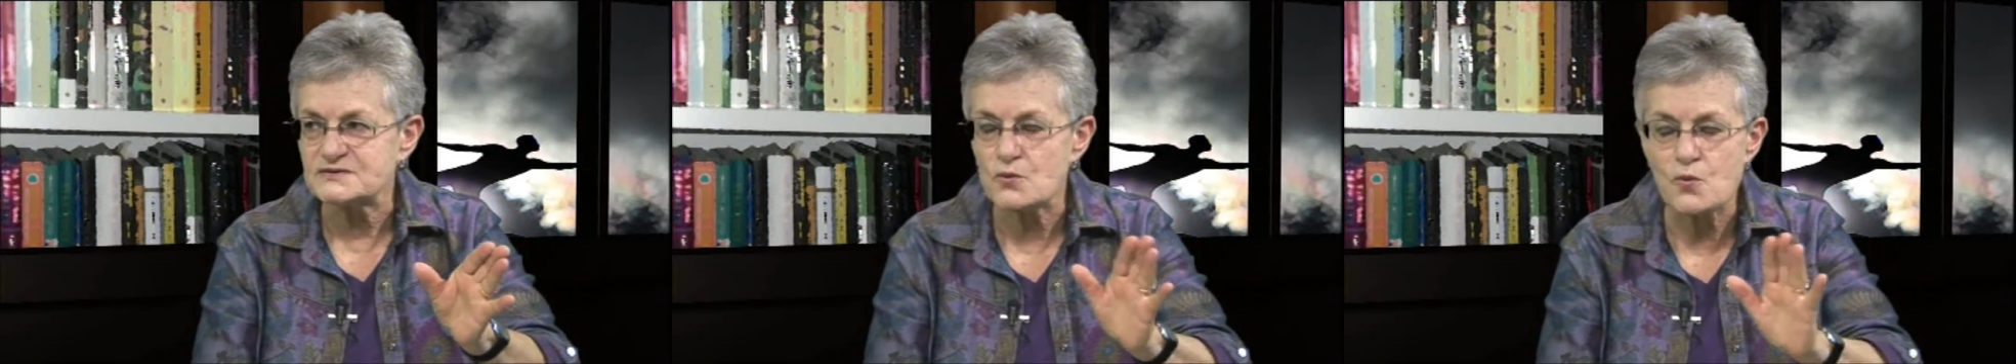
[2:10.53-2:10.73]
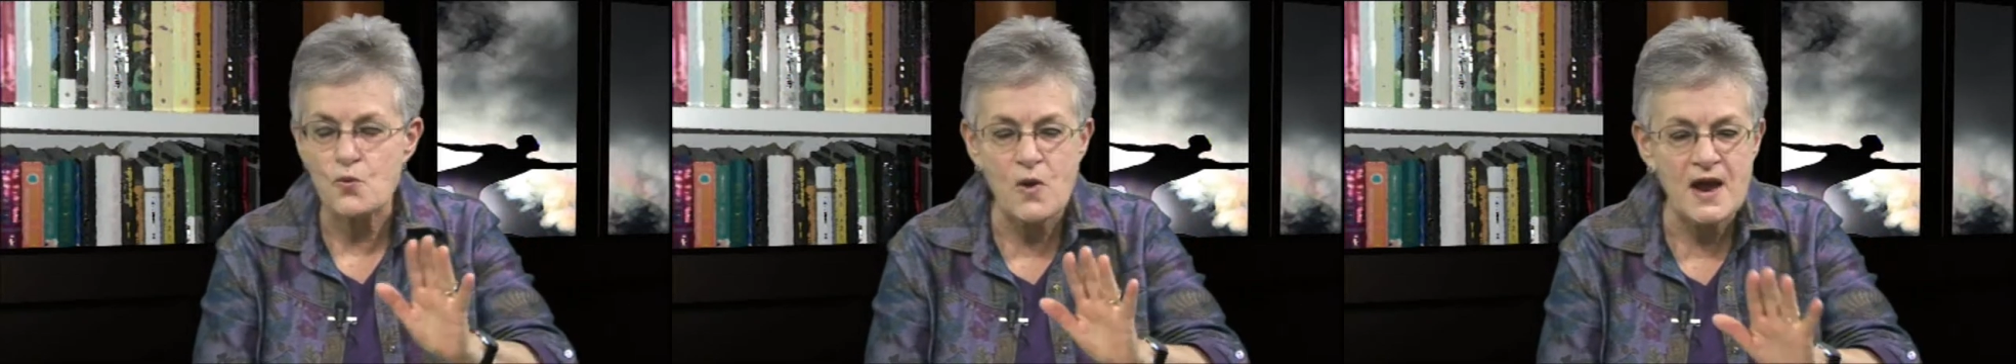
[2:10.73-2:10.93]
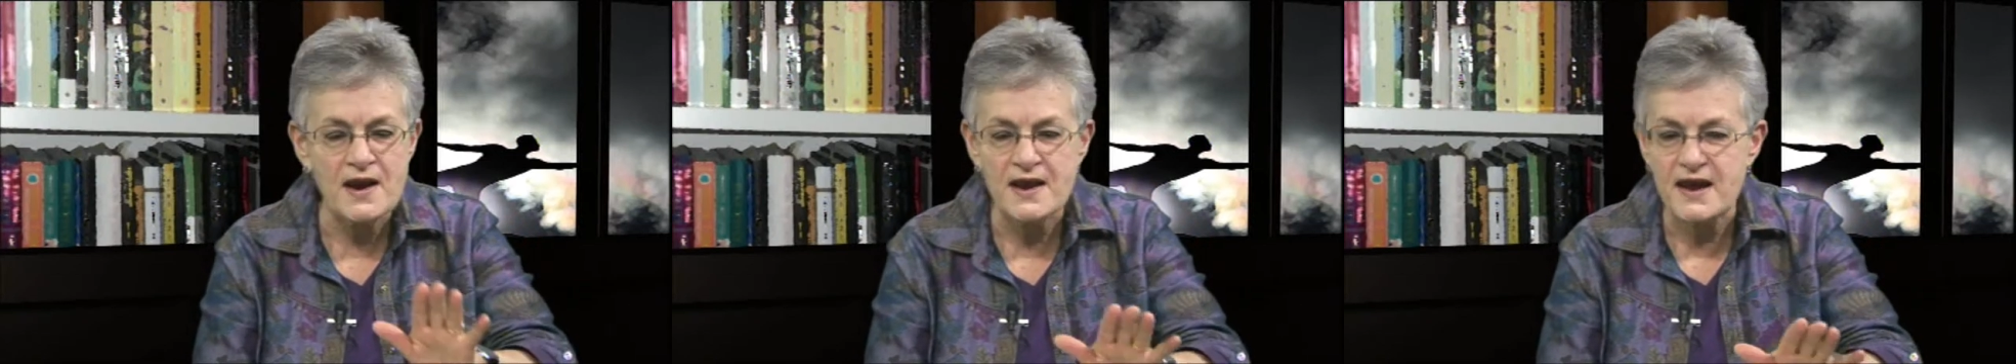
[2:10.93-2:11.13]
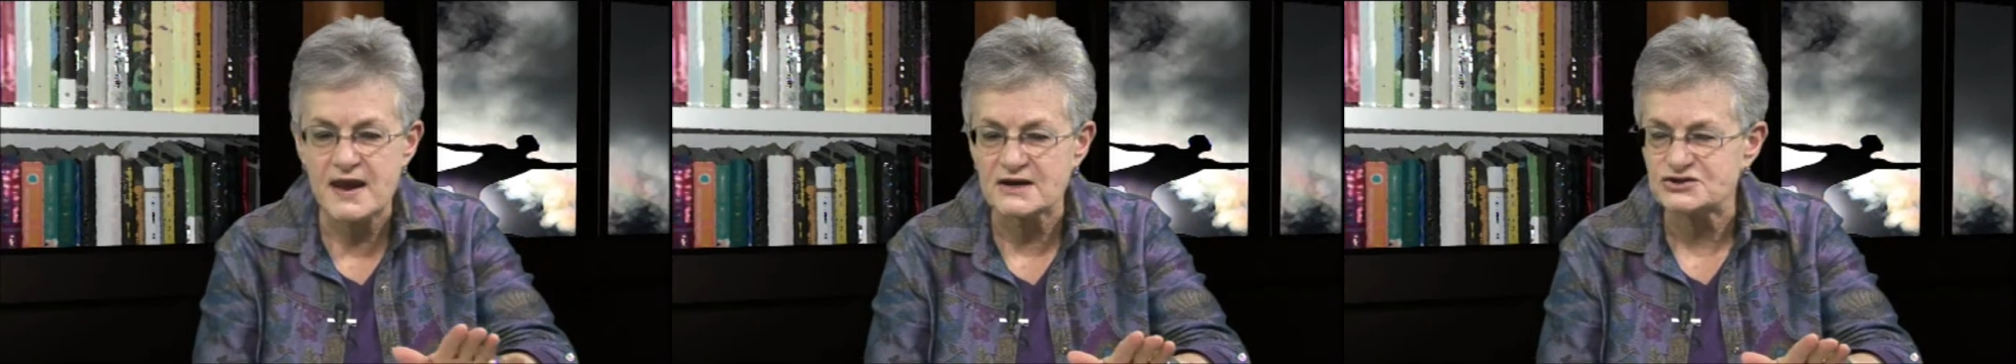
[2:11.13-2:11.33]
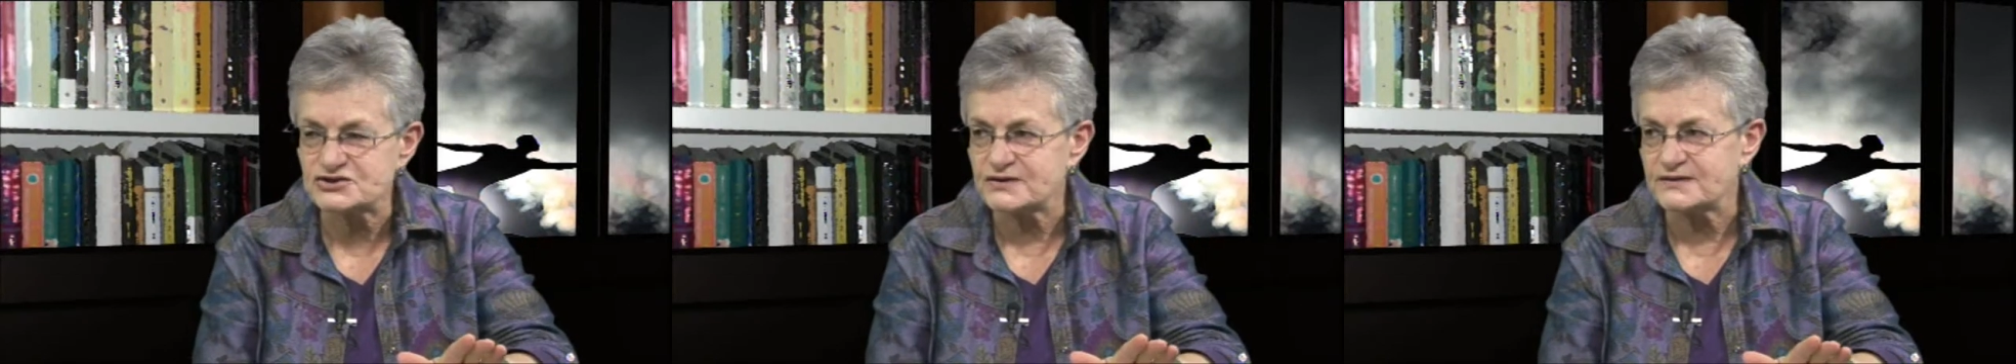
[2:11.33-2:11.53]
one
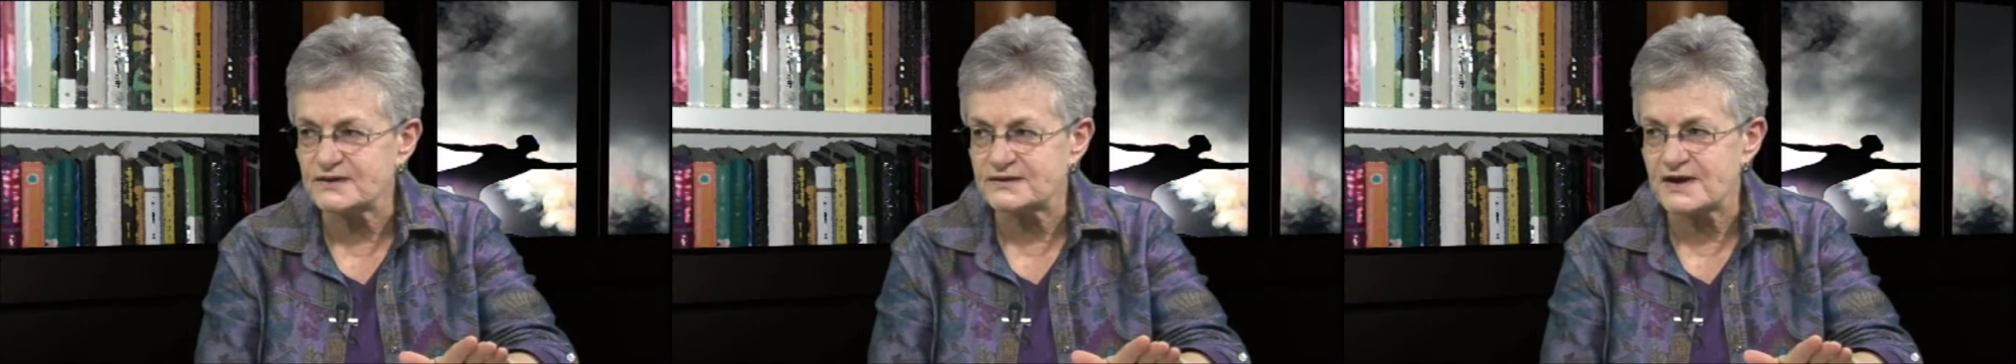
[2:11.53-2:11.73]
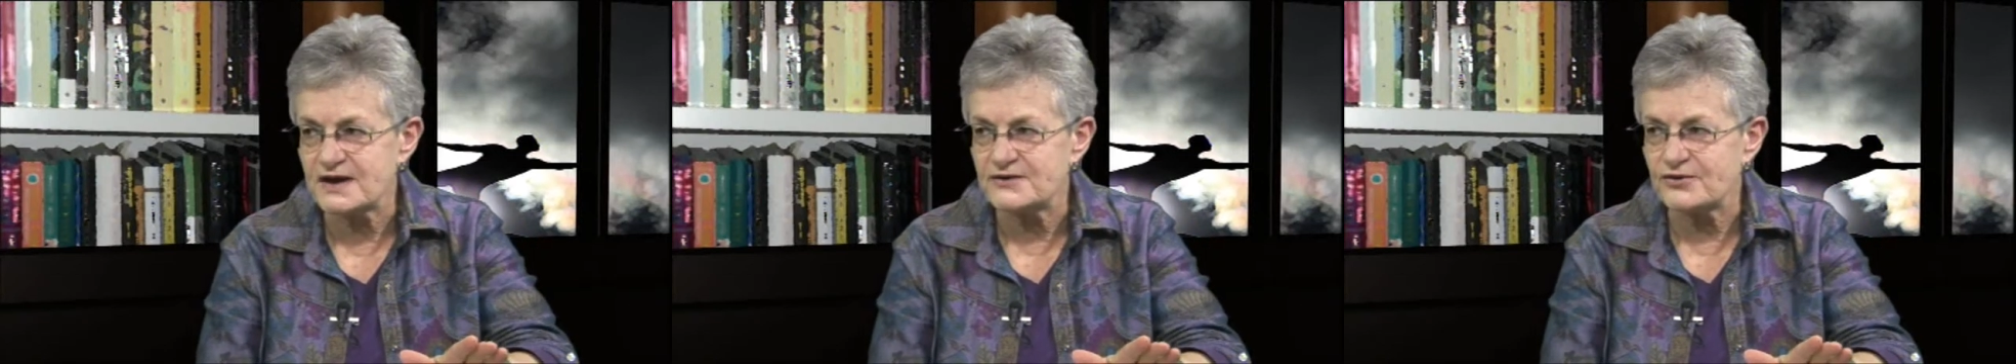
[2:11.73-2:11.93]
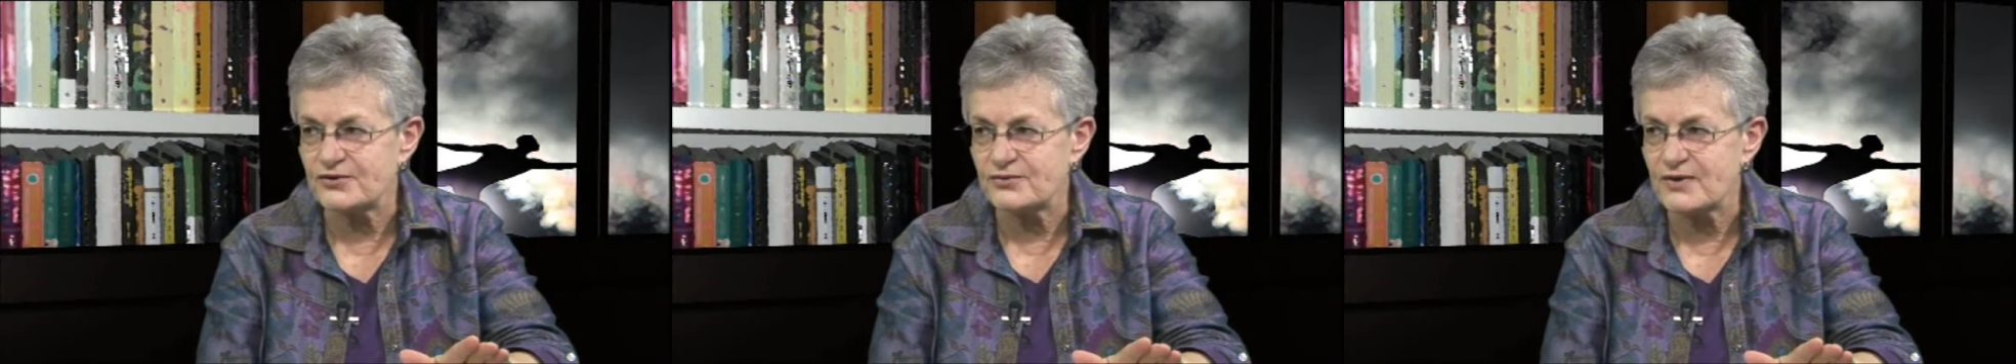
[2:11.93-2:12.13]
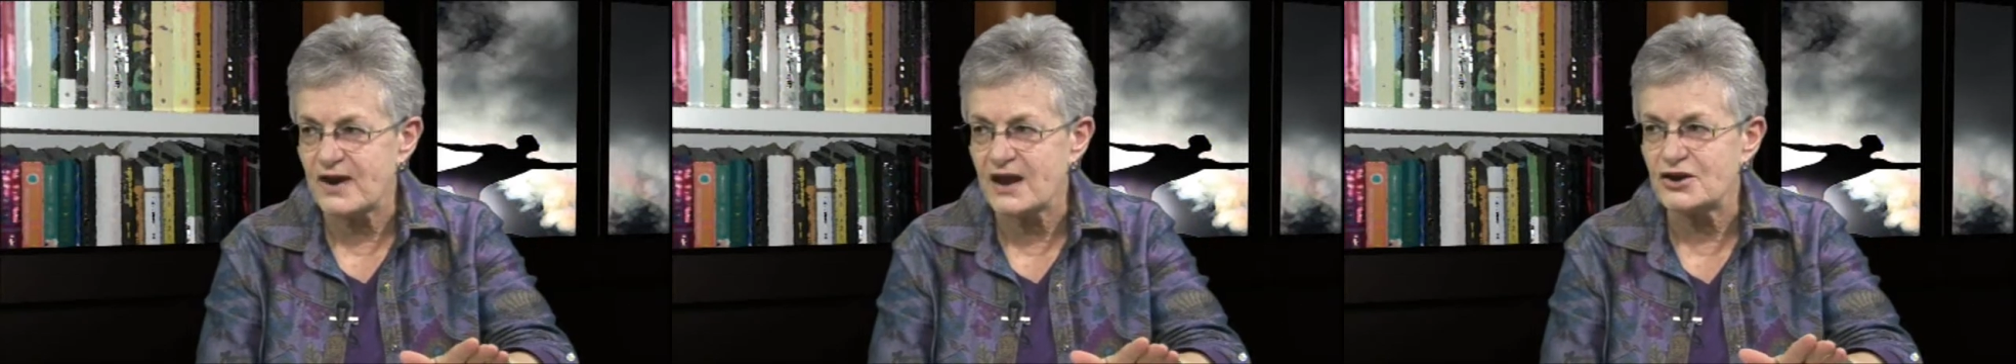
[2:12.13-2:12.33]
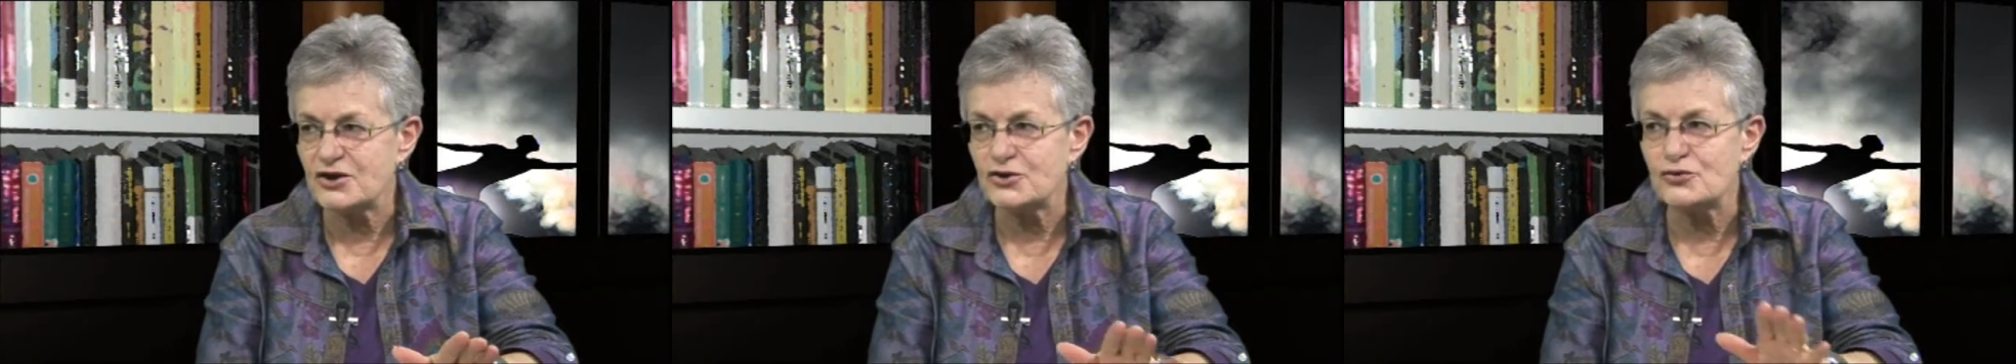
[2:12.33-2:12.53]
action that they do,
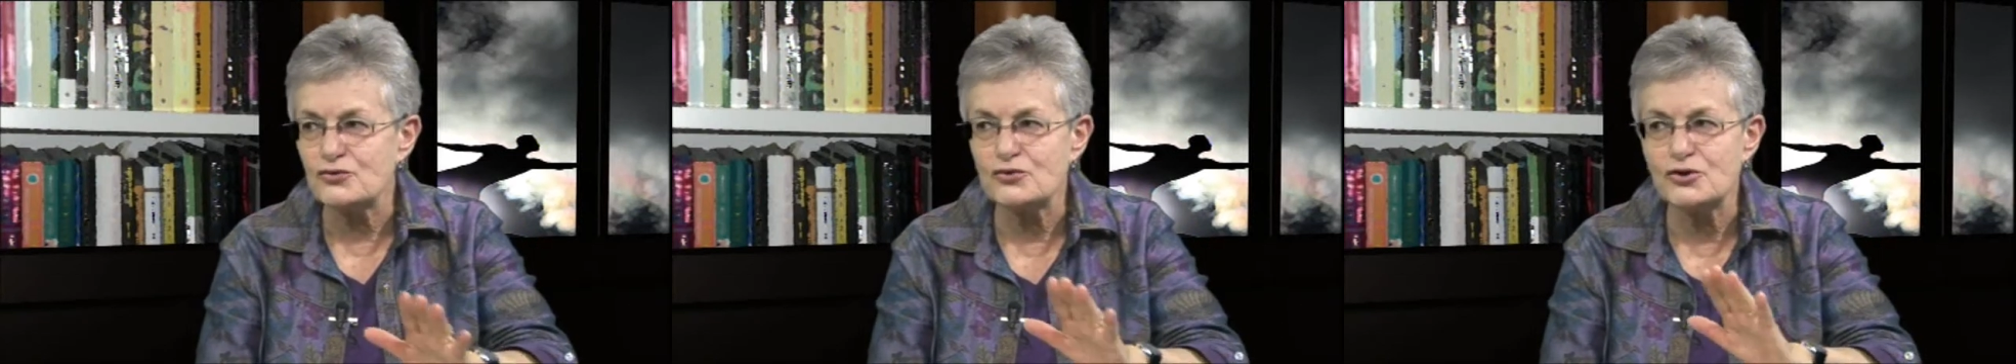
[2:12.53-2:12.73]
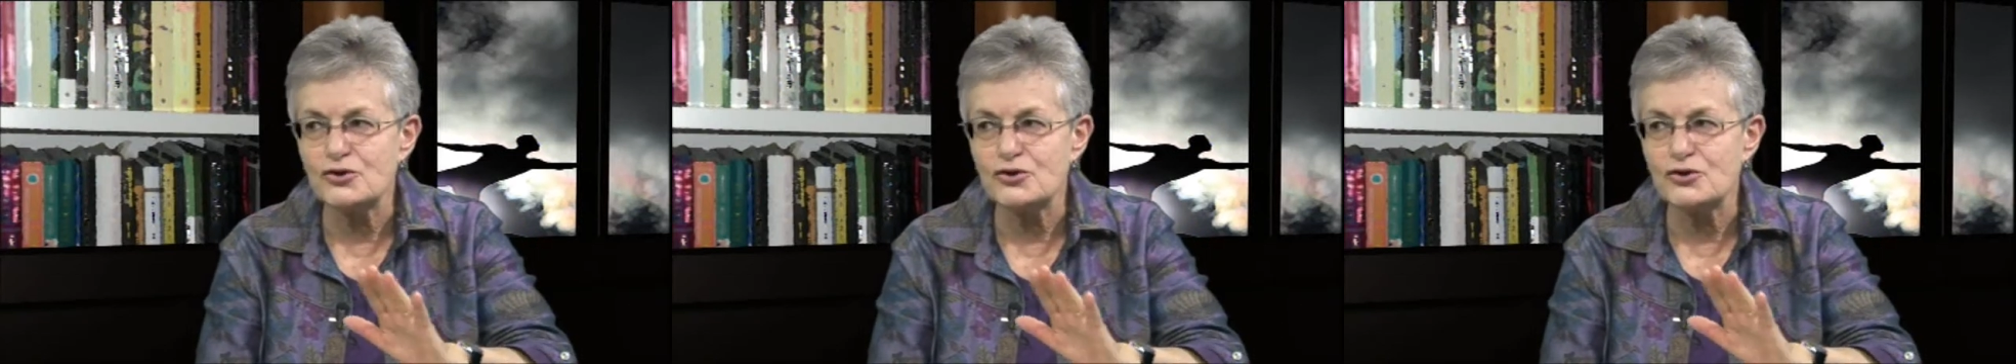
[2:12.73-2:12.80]
and you